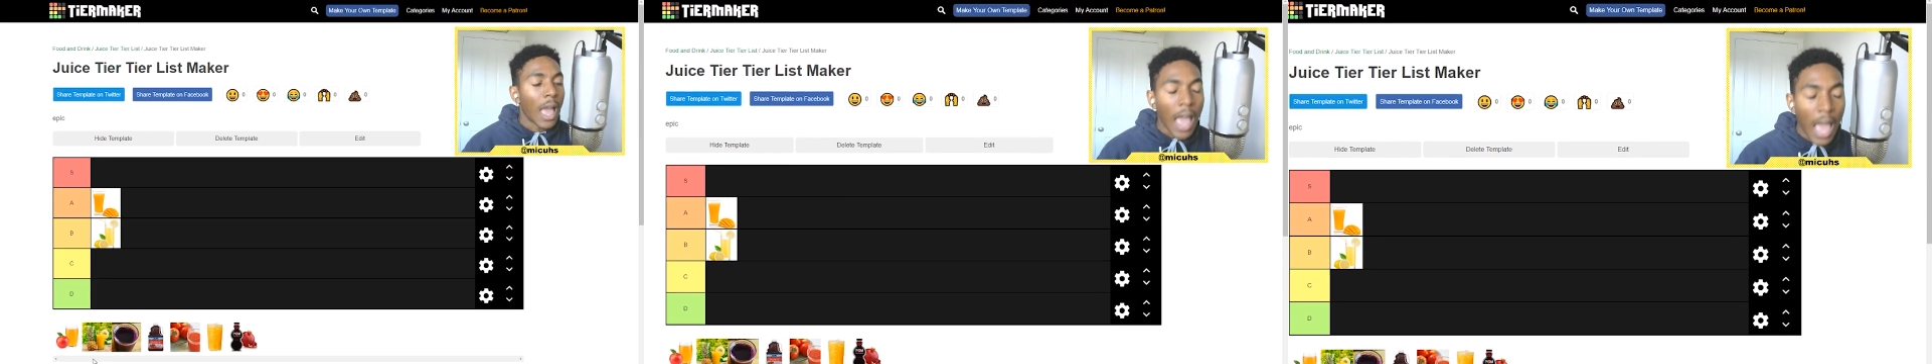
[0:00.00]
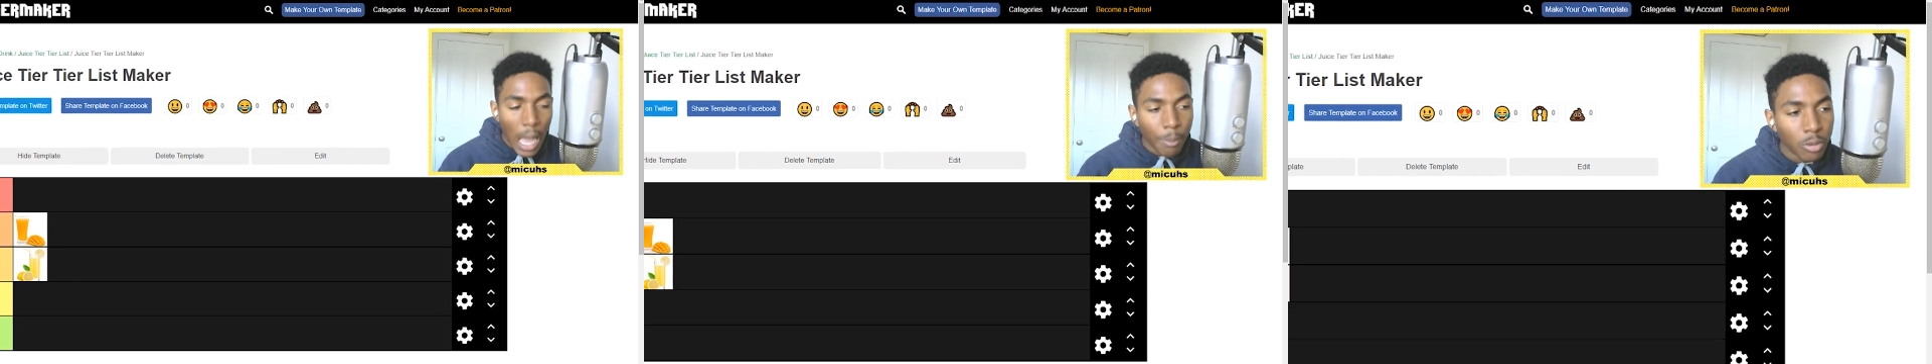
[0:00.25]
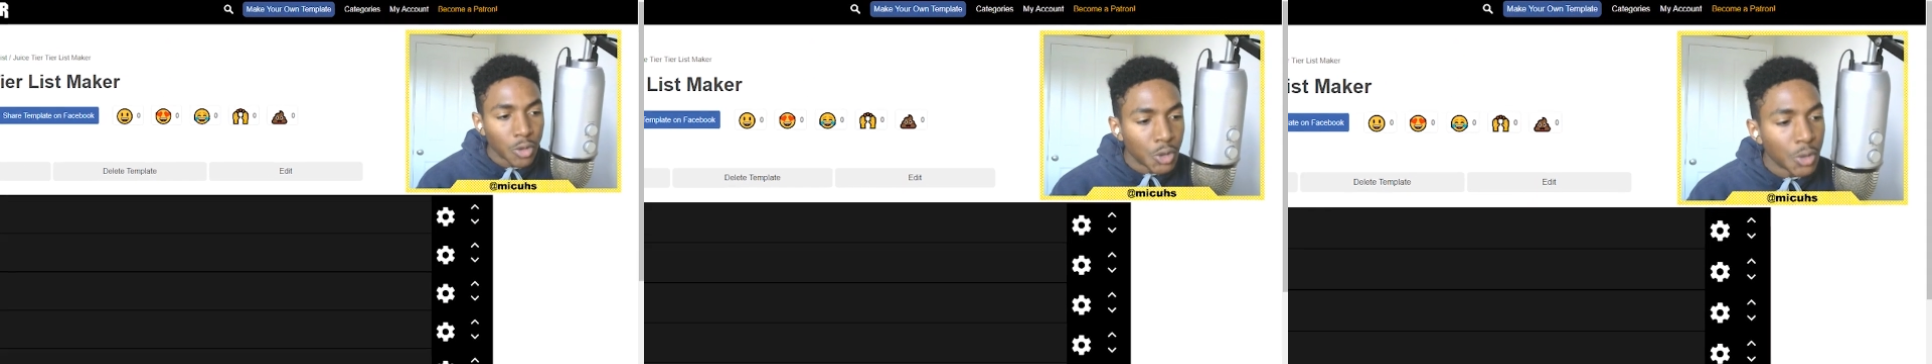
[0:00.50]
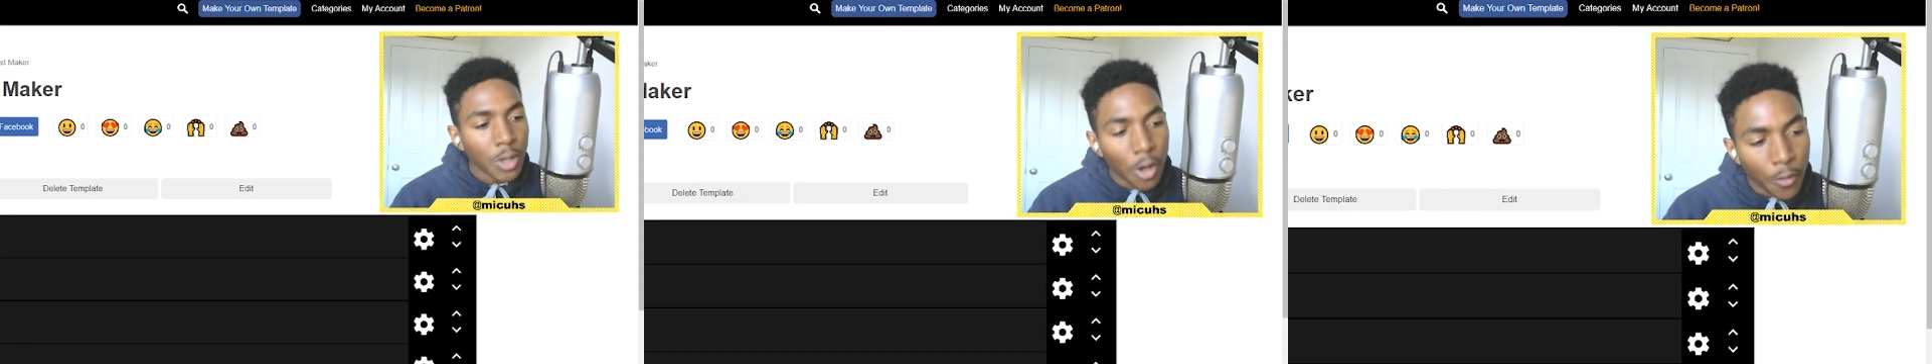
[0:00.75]
got apple
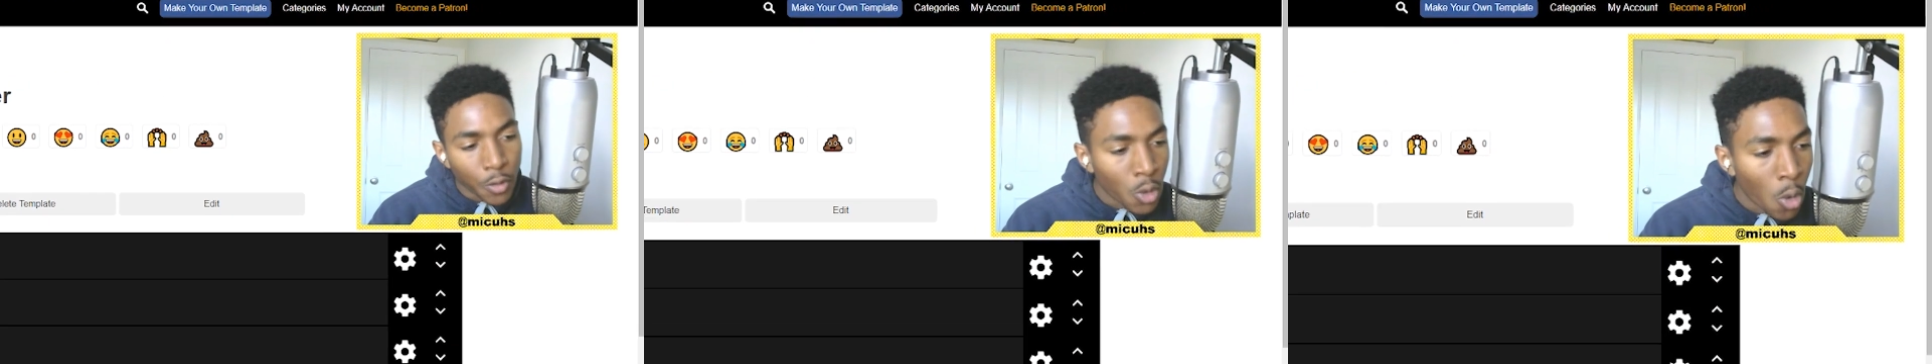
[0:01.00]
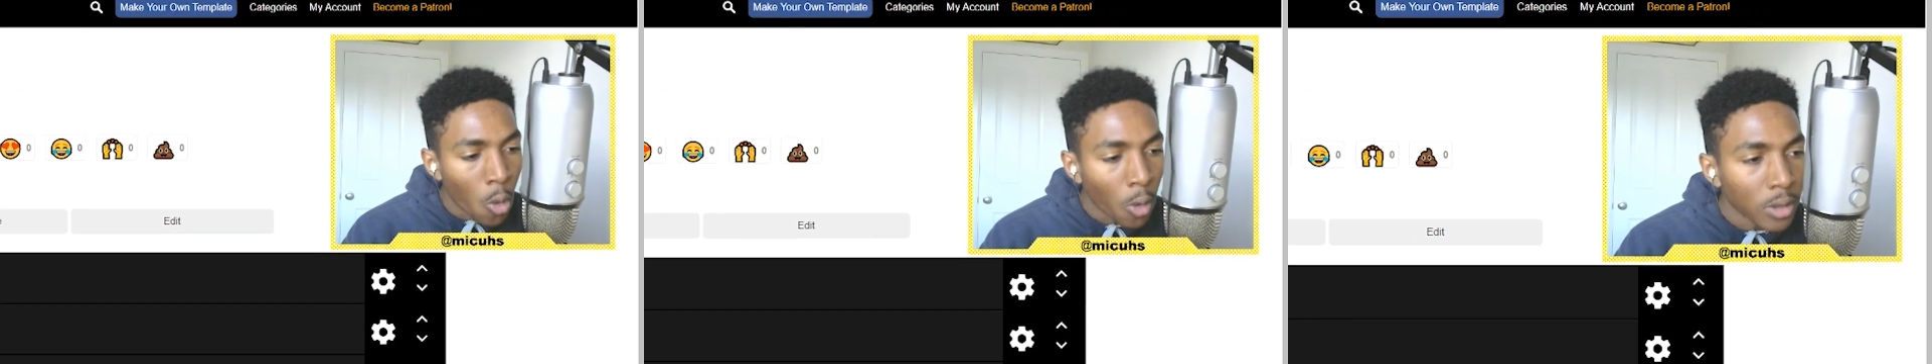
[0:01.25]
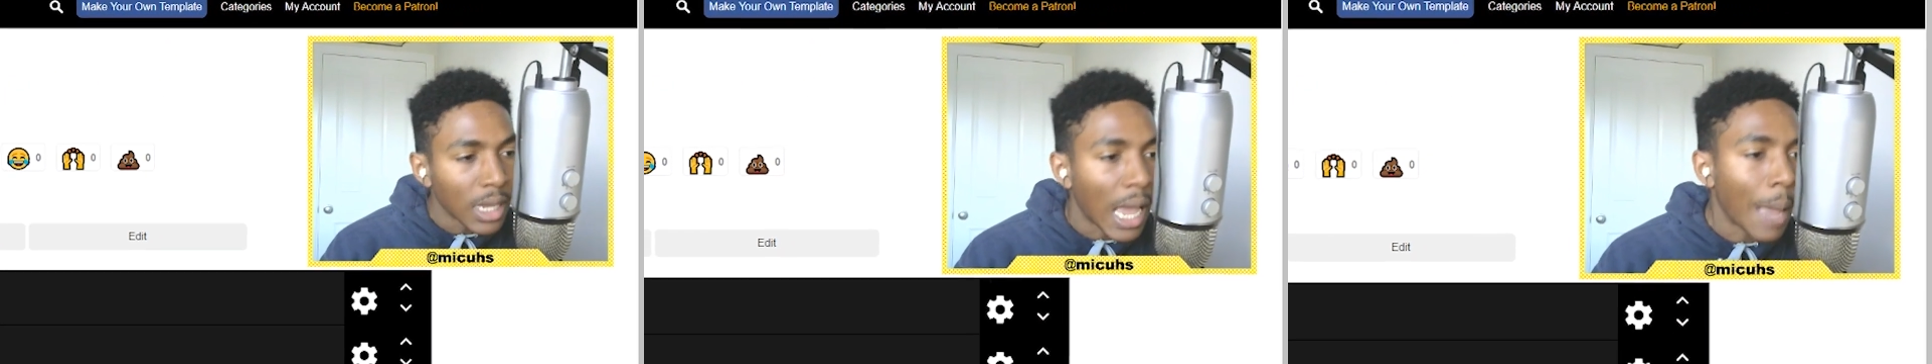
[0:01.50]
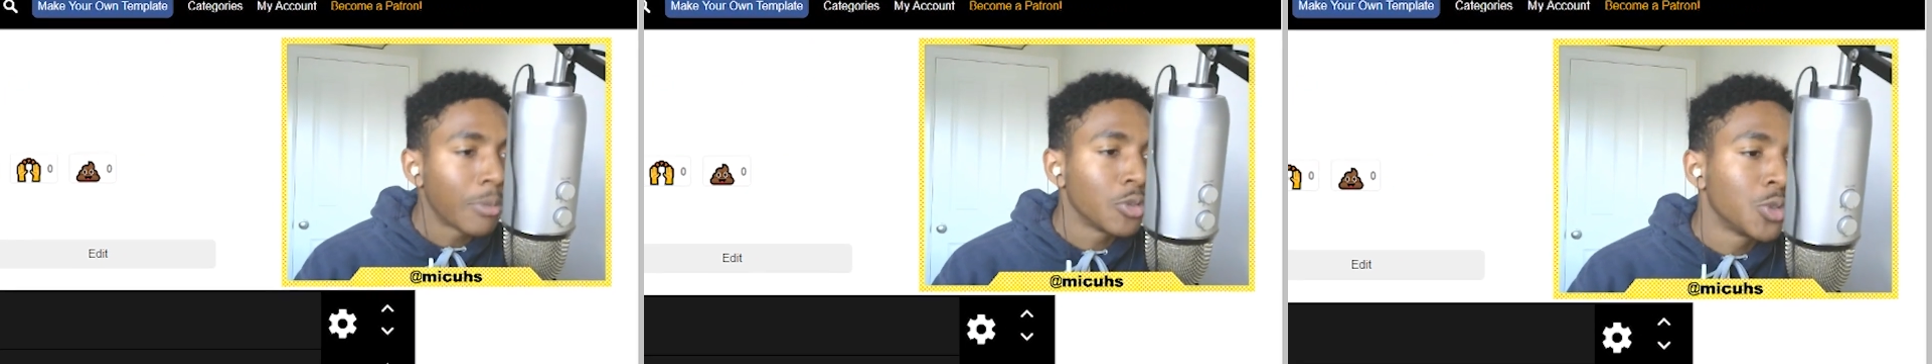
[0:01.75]
juice. Of course,
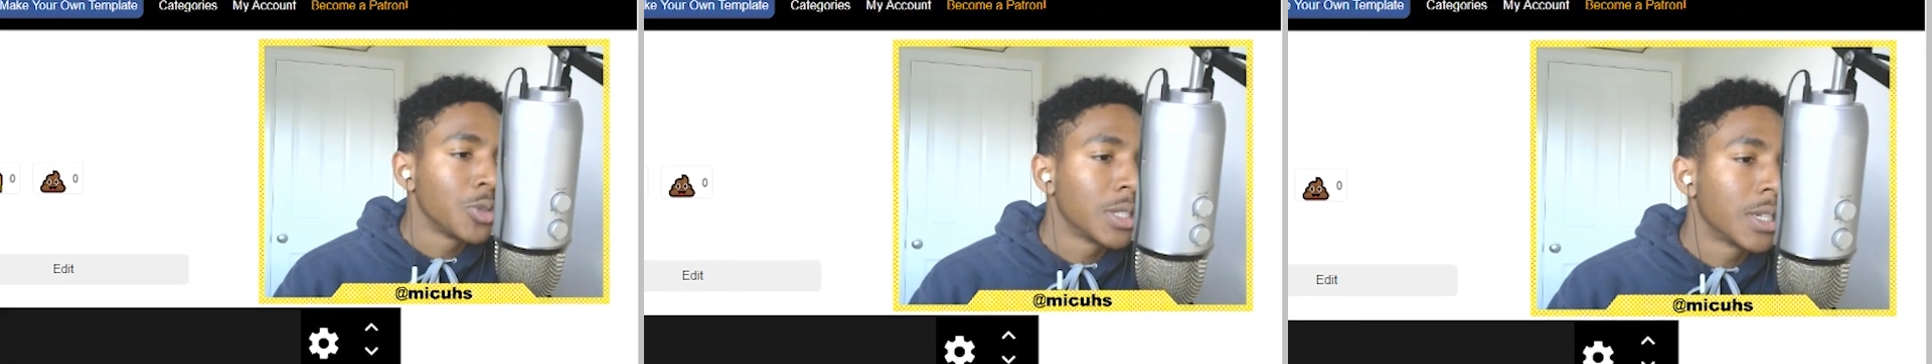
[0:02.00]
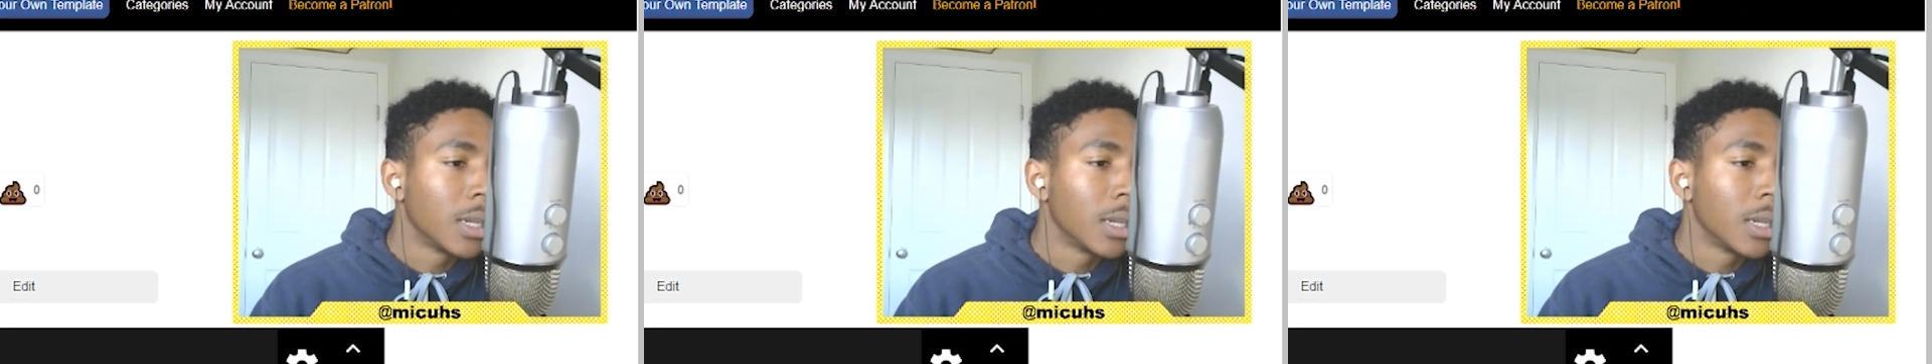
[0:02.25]
apple juice is